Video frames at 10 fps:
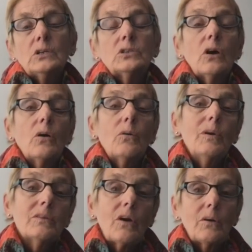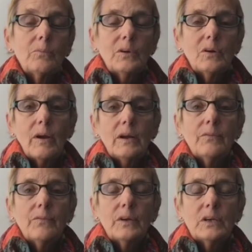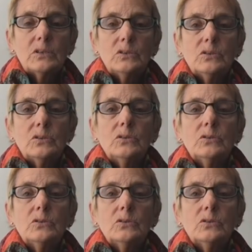So we thought it would be great if we could